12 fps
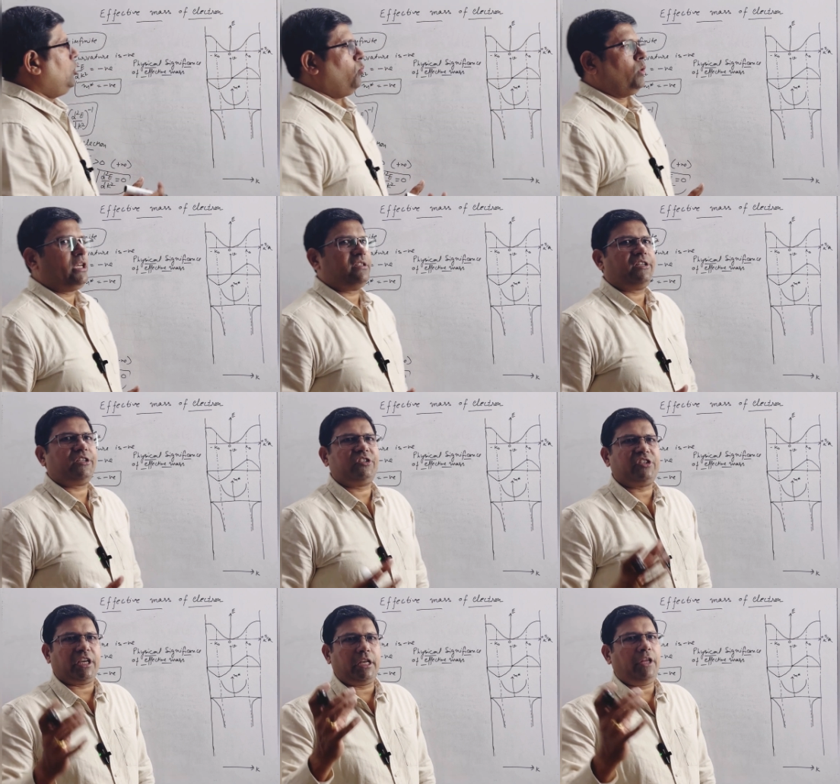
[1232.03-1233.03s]
what is the
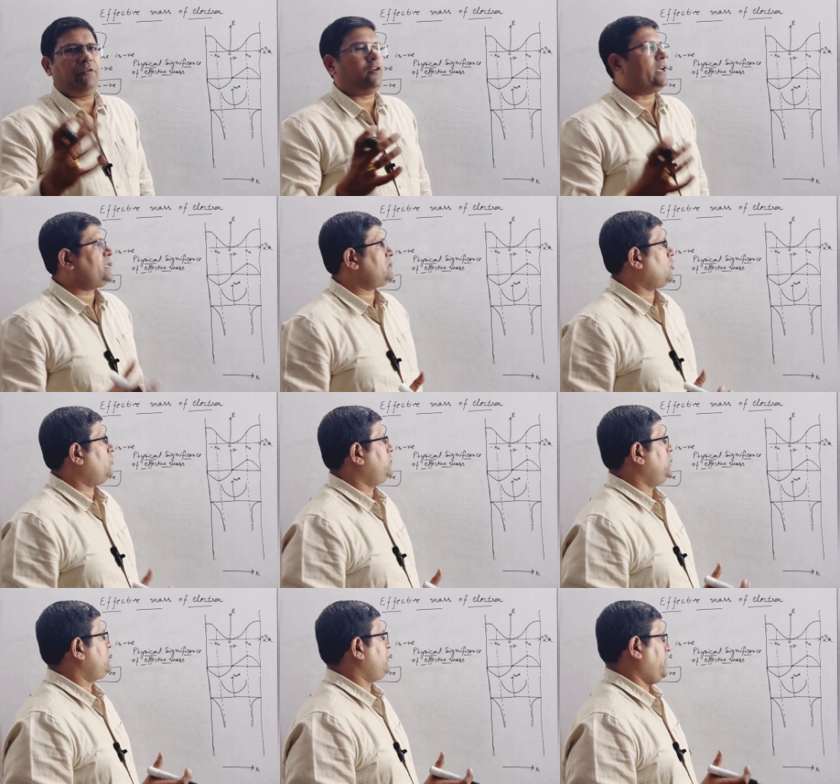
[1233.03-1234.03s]
significance of
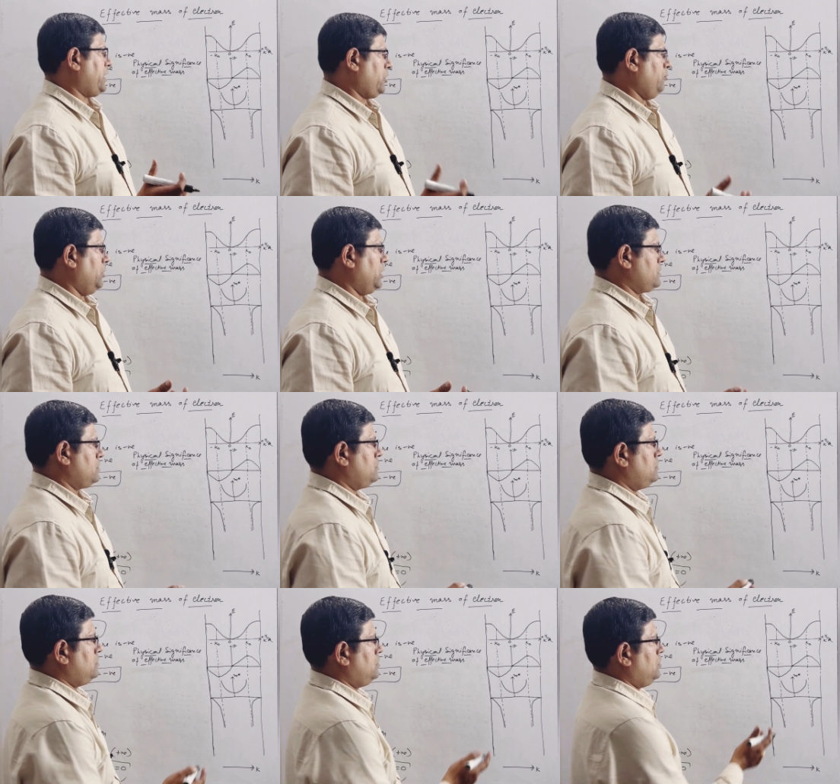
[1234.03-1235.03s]
this effective
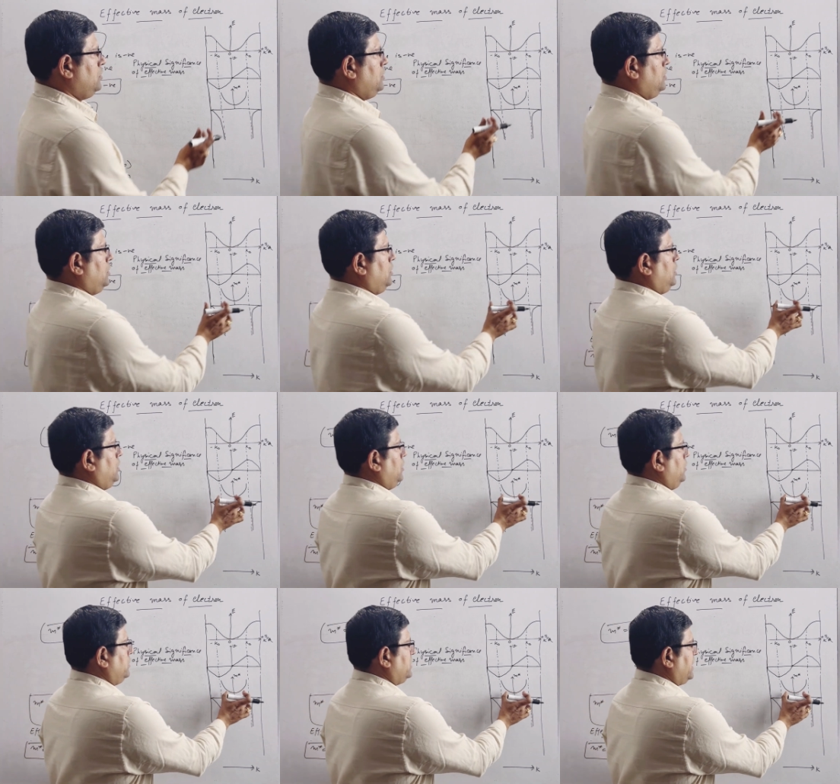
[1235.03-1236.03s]
mass?
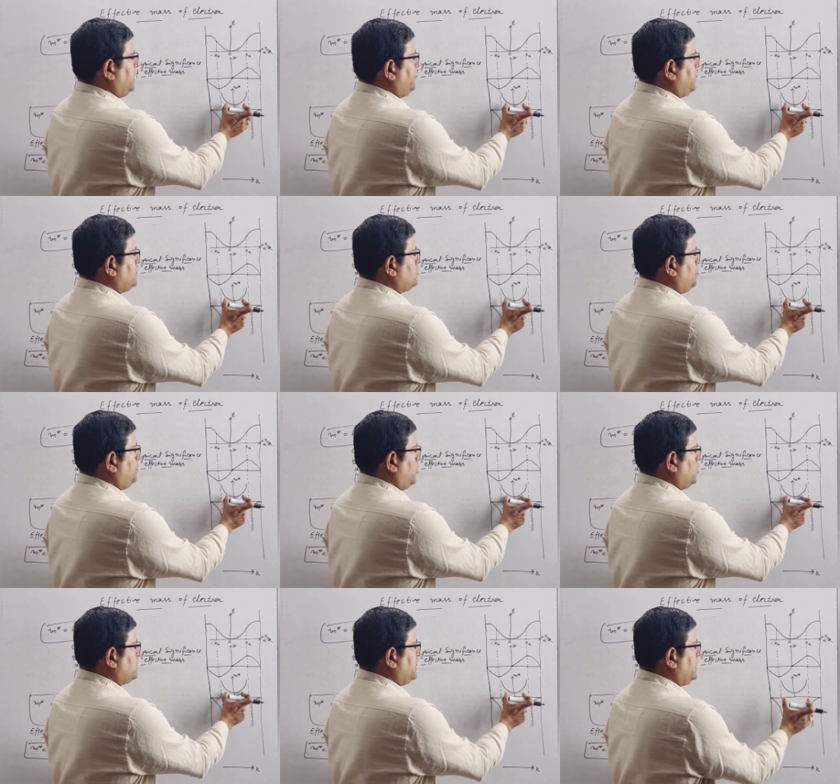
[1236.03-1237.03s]
Significance of
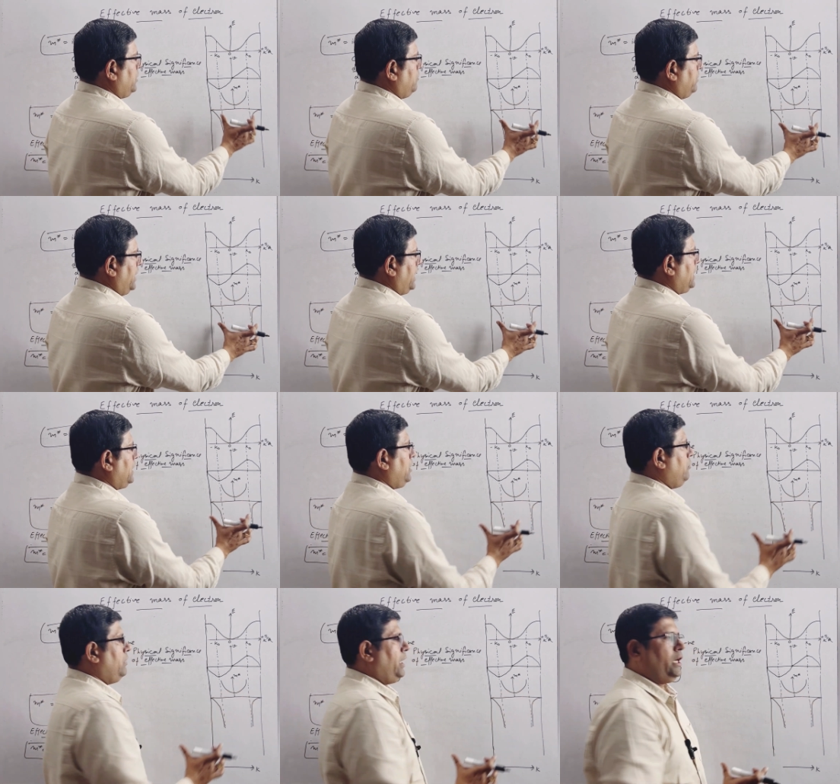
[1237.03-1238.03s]
positive,
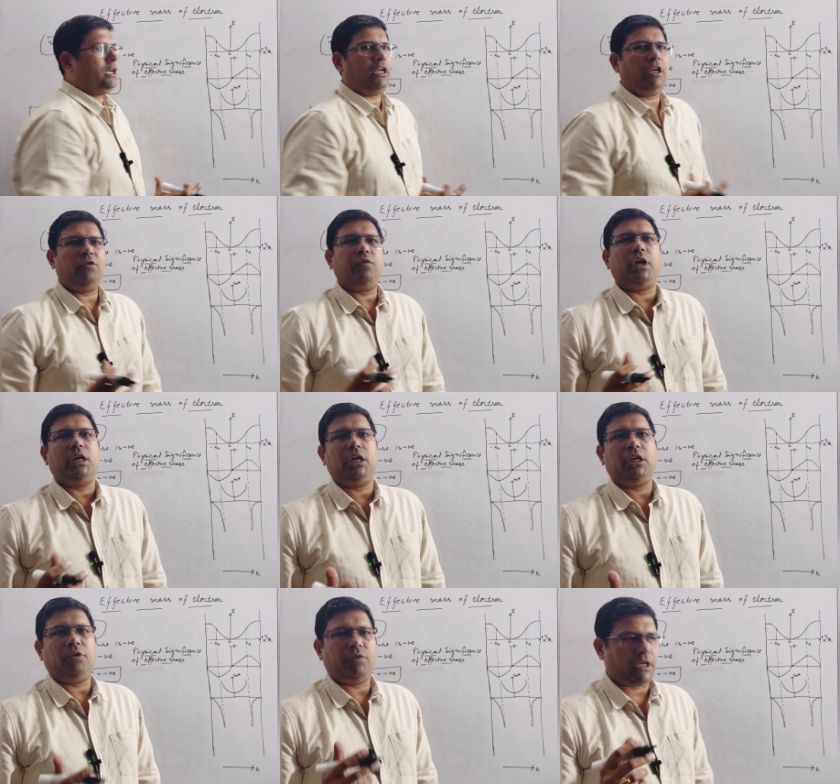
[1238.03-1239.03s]
negative, and
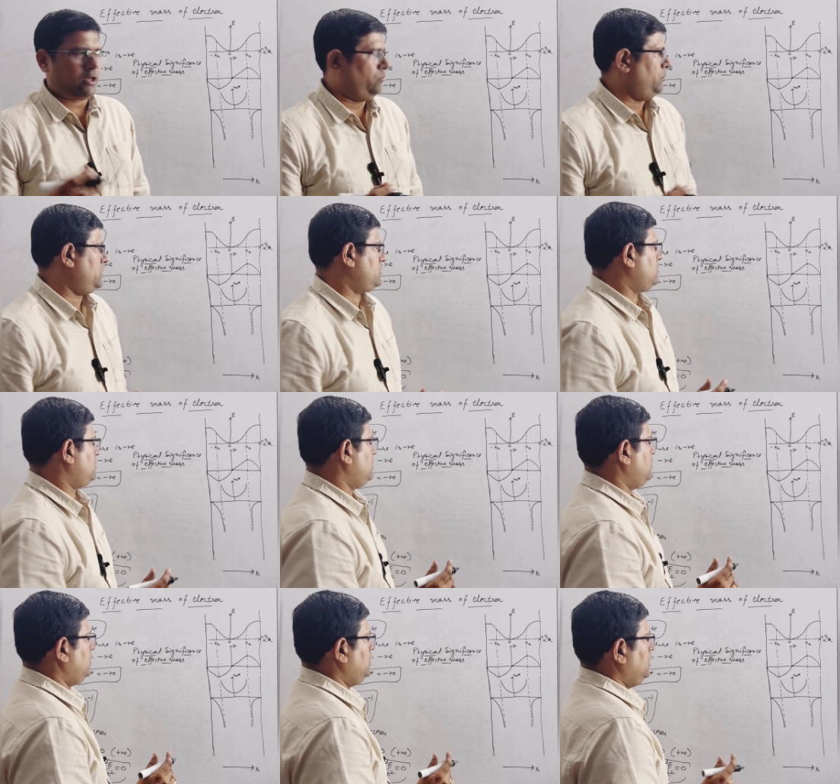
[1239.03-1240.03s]
infinite effective mass.
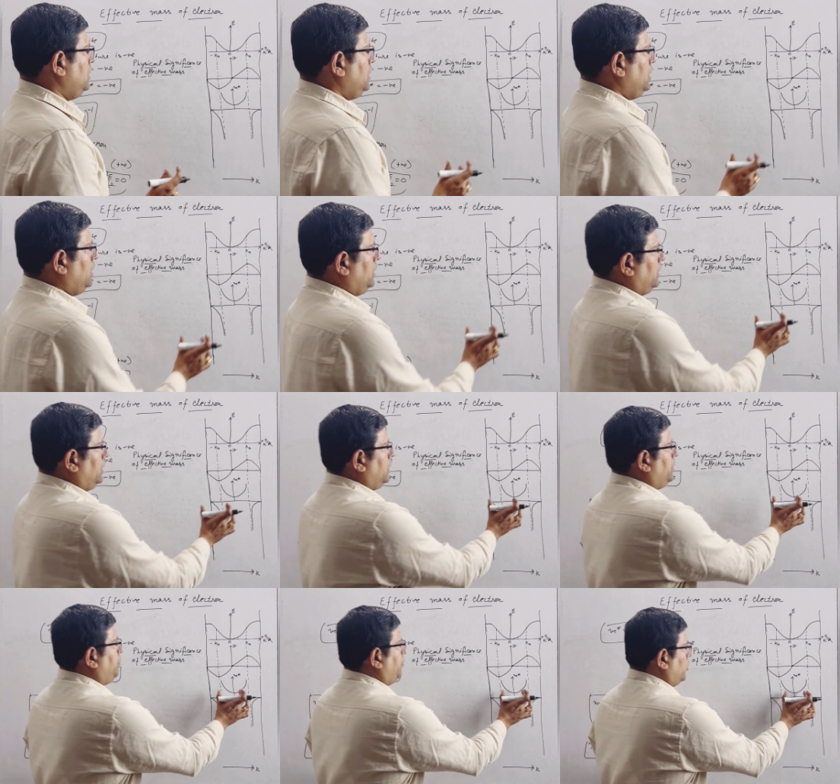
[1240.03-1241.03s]

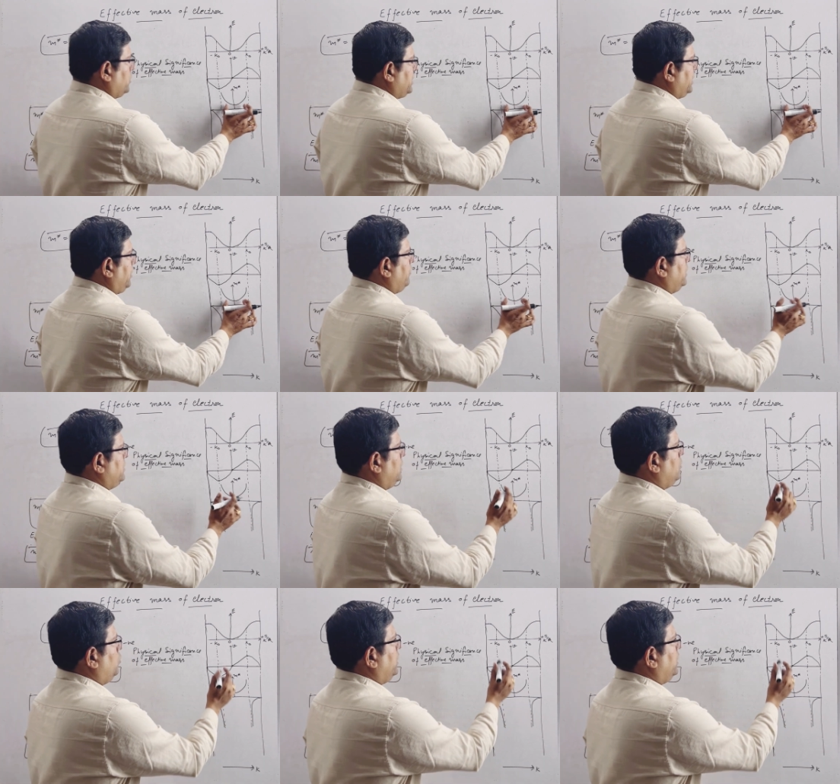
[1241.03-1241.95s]
In positive region,